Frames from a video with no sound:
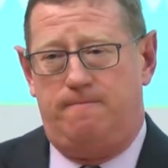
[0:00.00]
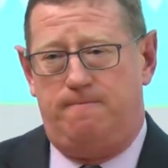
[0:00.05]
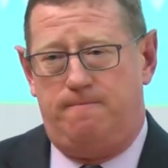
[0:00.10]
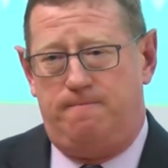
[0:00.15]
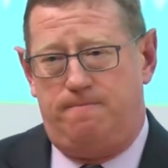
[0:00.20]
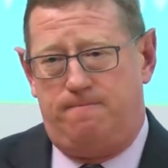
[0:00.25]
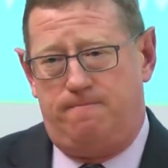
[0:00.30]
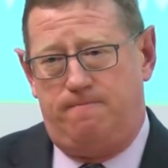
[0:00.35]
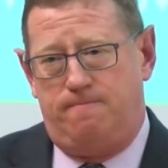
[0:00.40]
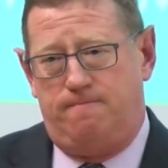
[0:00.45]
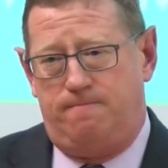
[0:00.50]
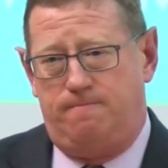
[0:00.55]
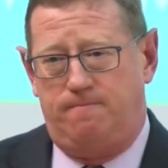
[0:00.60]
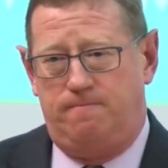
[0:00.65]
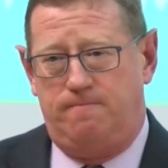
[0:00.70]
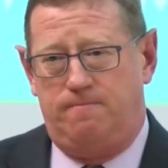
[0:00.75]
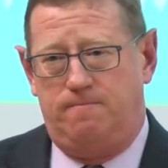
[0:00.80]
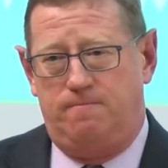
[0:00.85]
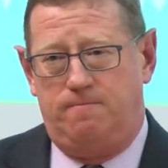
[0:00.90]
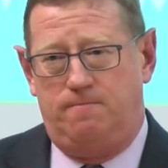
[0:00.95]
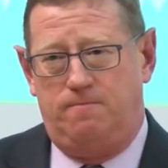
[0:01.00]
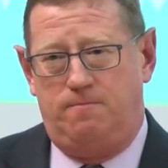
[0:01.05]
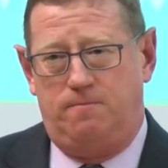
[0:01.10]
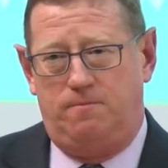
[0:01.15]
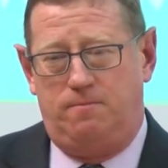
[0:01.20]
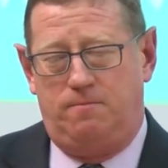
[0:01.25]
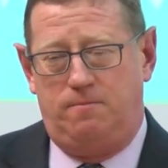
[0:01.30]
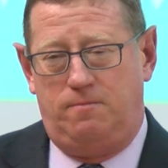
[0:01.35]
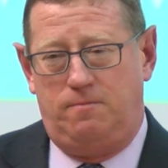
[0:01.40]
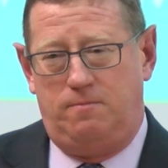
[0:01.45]

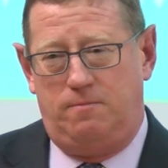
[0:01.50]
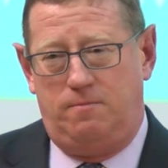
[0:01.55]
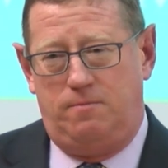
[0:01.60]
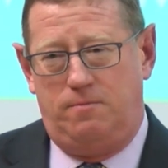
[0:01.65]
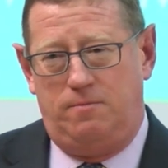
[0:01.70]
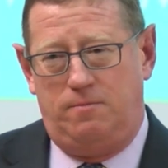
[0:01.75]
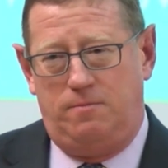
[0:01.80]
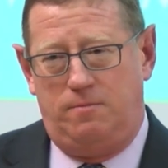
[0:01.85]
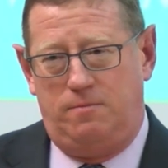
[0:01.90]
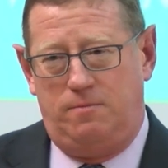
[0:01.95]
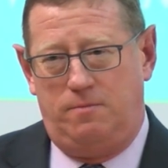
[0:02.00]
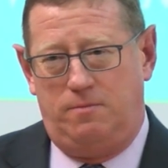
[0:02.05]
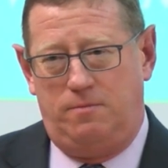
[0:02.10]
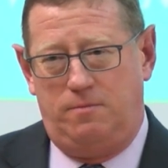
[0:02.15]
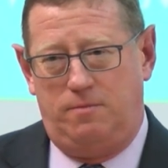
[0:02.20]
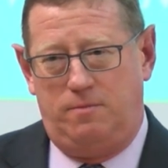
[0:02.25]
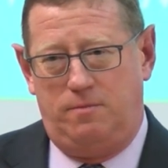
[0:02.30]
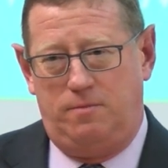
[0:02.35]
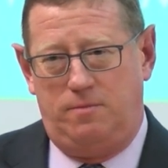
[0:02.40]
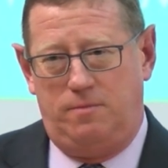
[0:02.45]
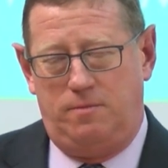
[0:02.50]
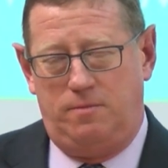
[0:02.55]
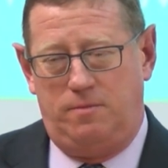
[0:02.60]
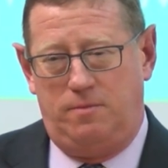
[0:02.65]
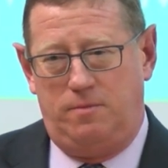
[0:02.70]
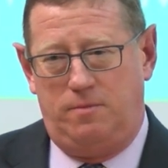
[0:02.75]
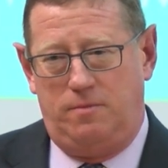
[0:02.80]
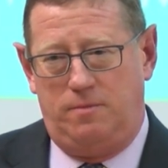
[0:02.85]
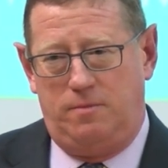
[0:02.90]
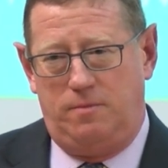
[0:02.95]

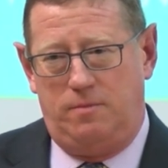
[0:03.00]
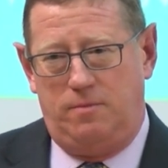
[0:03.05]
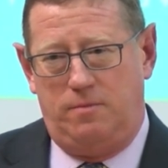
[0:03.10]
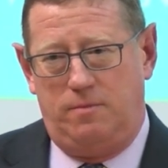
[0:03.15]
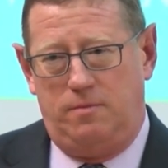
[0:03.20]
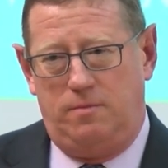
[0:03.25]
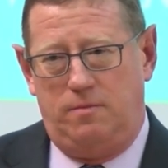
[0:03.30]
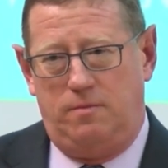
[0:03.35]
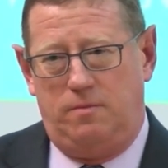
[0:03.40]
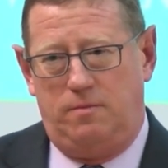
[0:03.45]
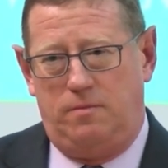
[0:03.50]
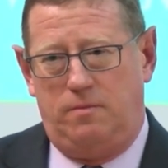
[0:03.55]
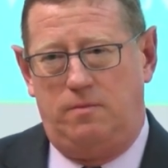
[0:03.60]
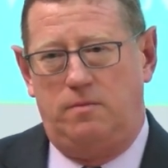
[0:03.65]
[no speech]